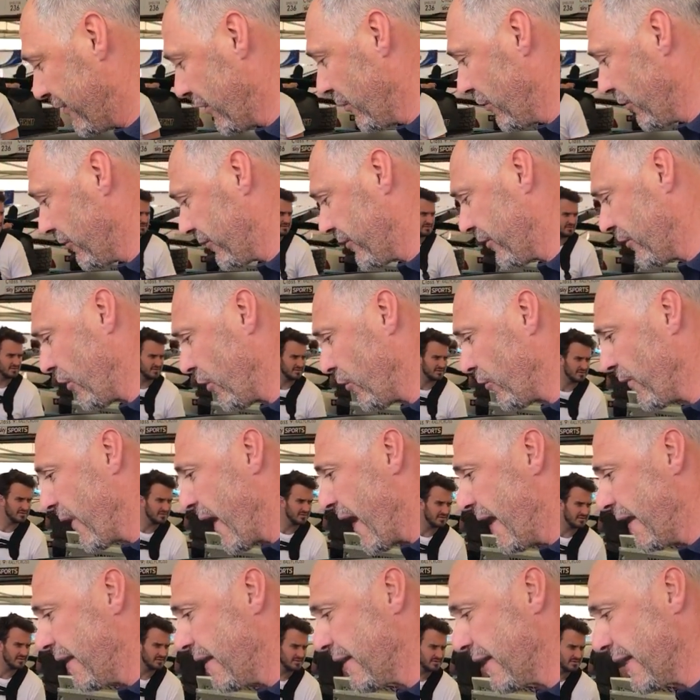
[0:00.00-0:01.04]
to do to do
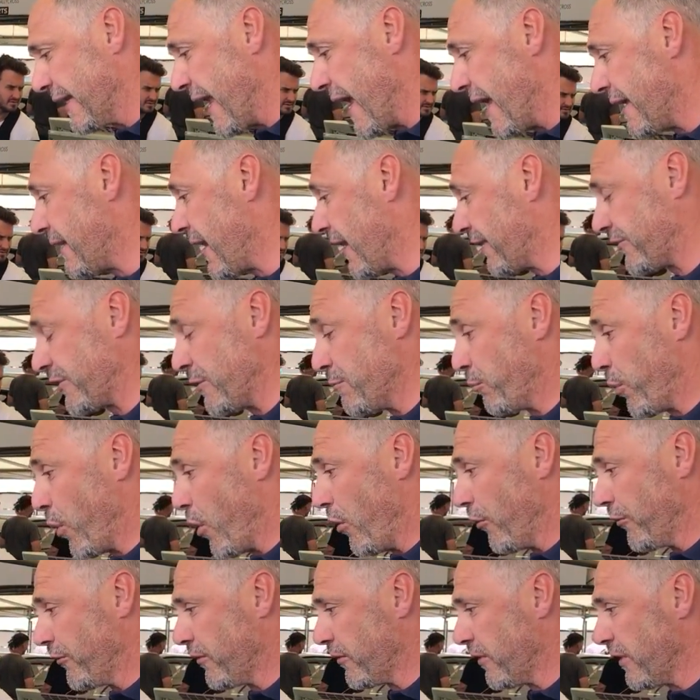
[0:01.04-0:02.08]
that and again that's
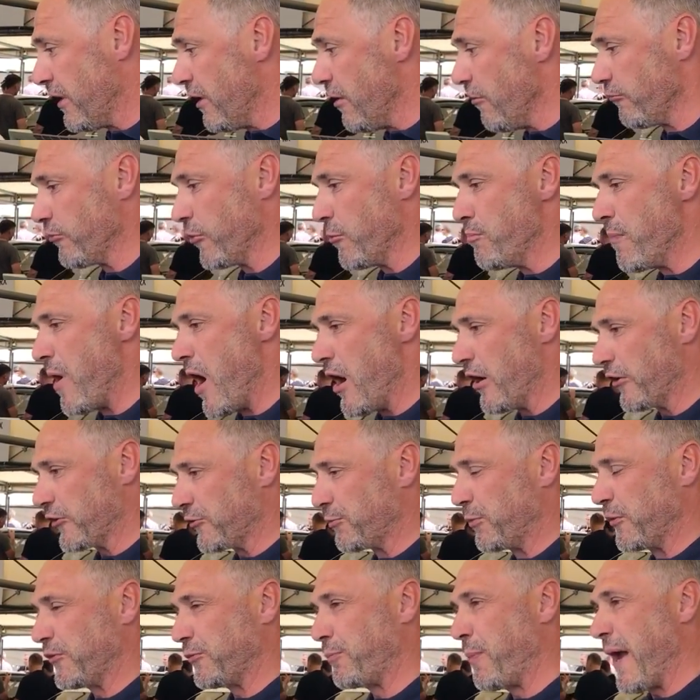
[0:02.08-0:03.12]
important from Mark's
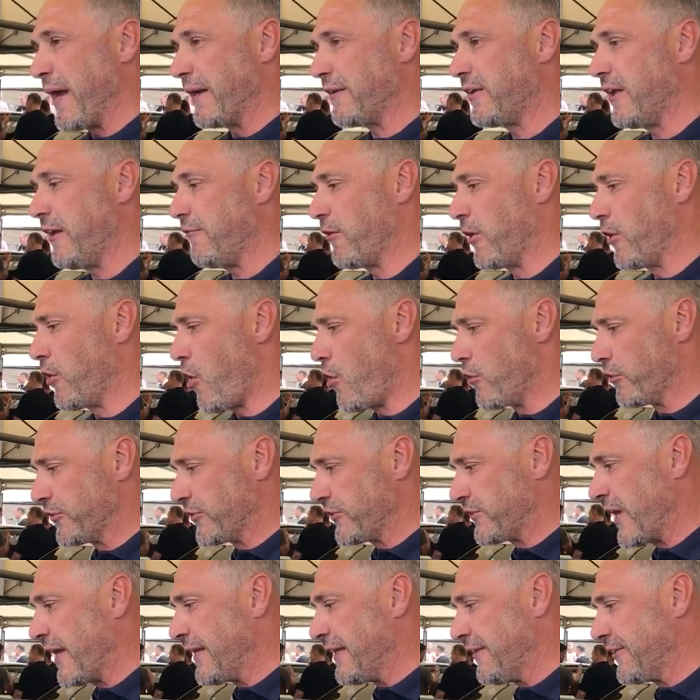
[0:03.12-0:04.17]
perspective a long
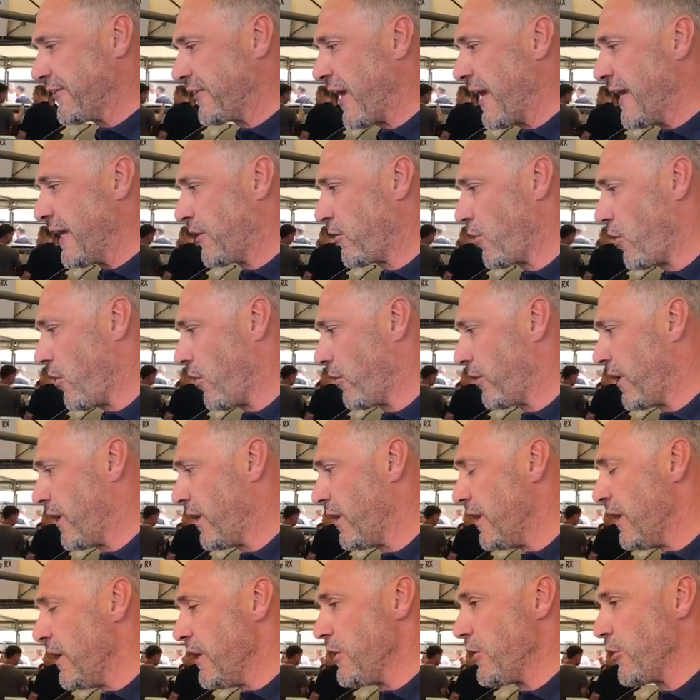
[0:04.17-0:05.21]
steady state corner
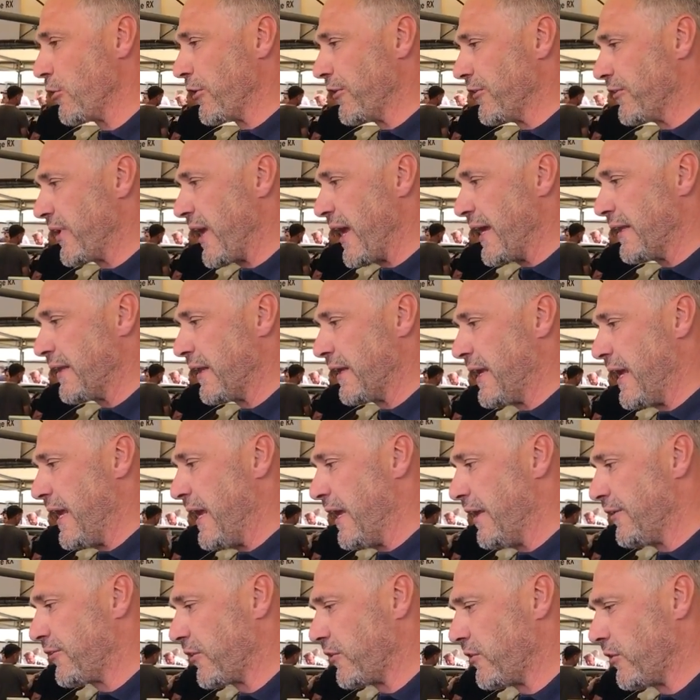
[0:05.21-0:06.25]
you can take the
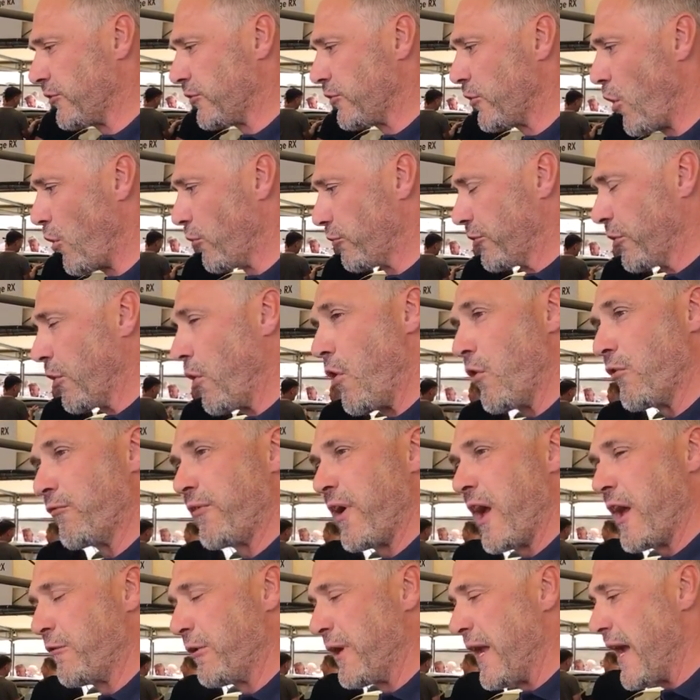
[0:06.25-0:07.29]
gears and there's no torque
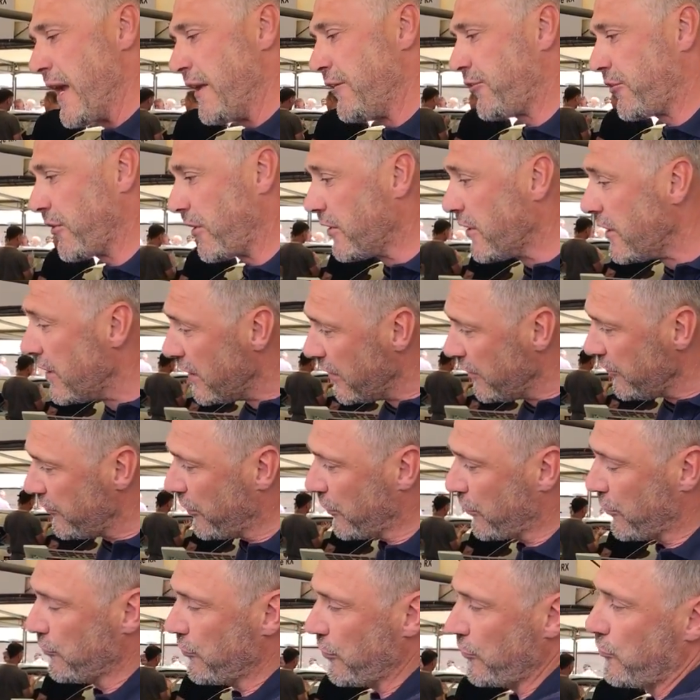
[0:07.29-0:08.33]
variation so
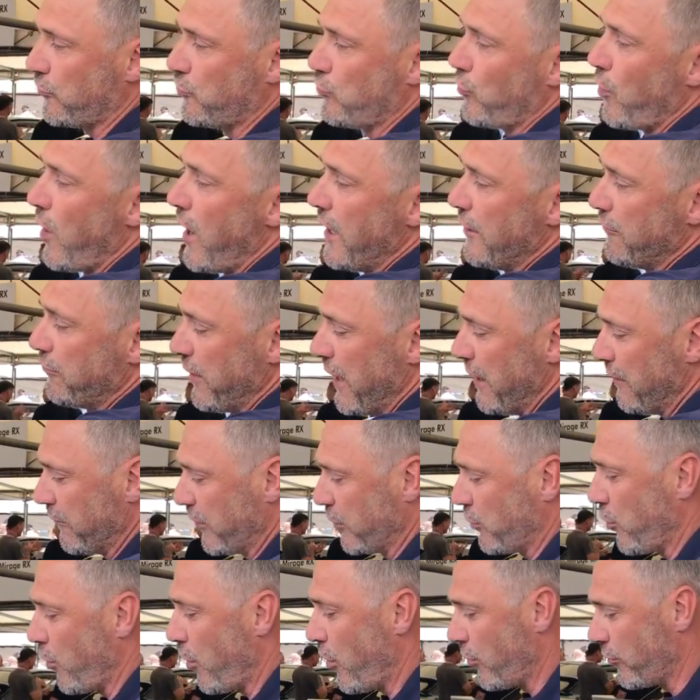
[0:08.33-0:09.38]
you can just drive round the
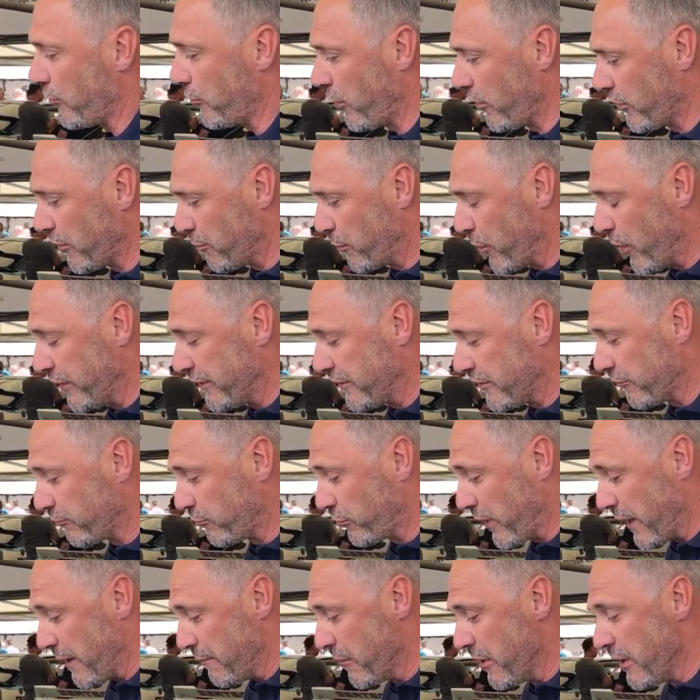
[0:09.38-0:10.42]
corner on the point of
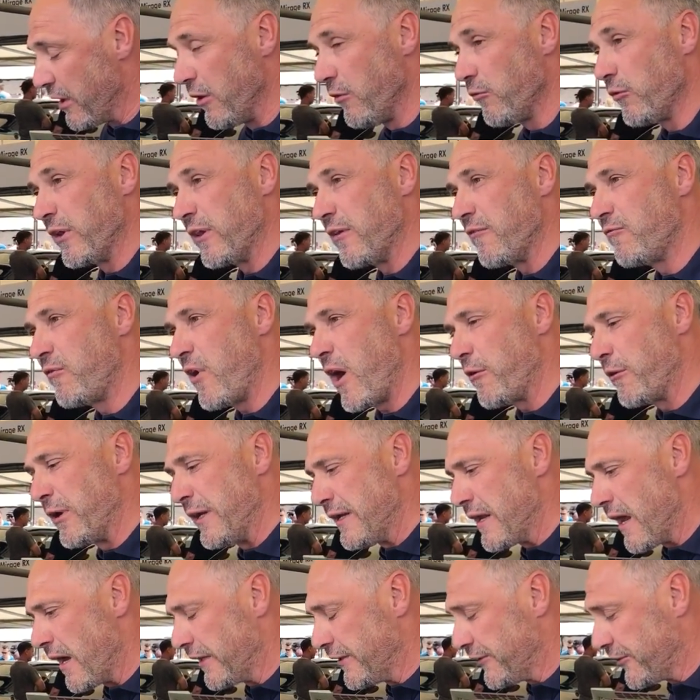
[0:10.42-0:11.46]
grip with a very
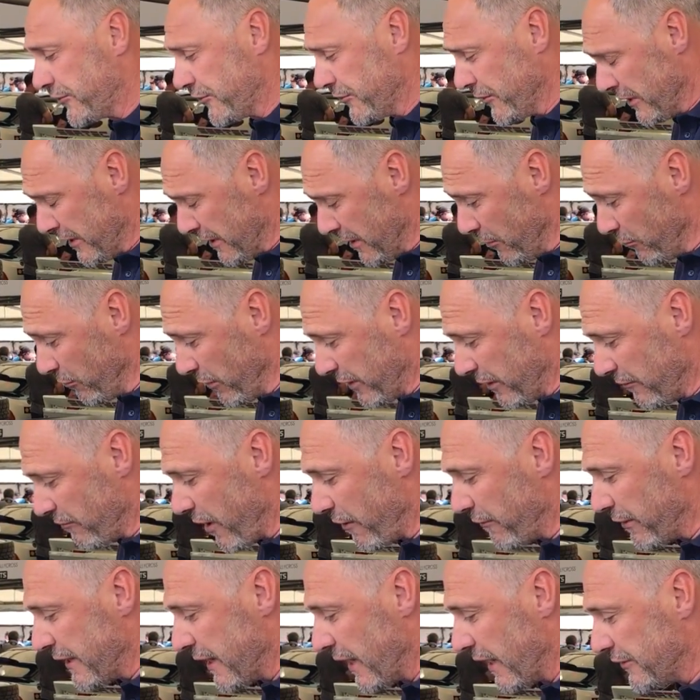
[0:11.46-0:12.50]
nice with a
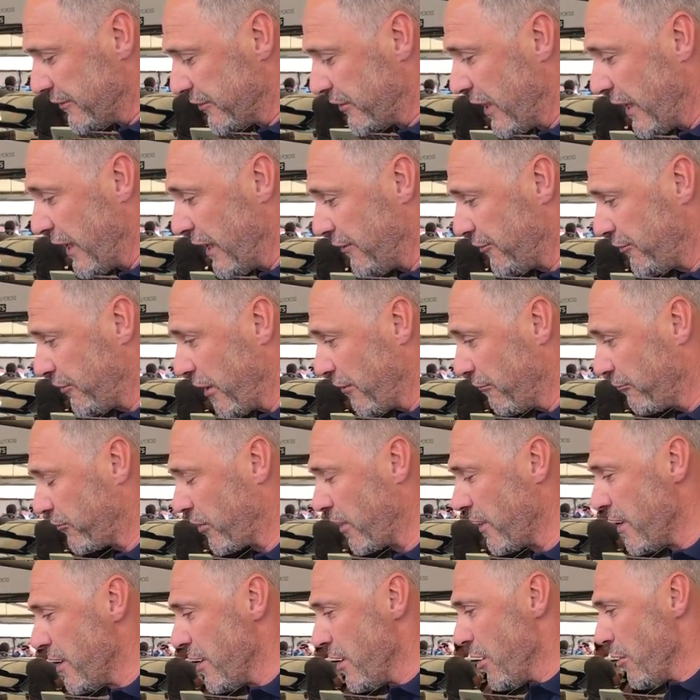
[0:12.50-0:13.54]
very nice gear shift
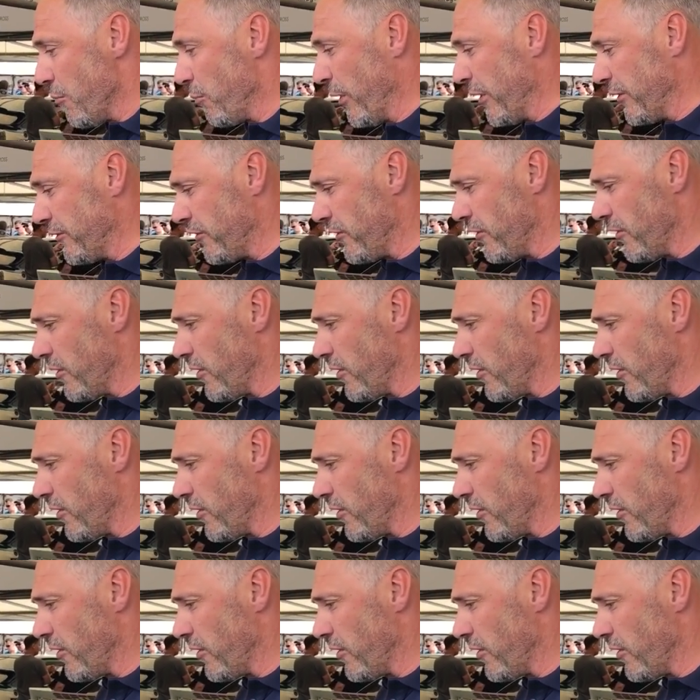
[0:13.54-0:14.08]
but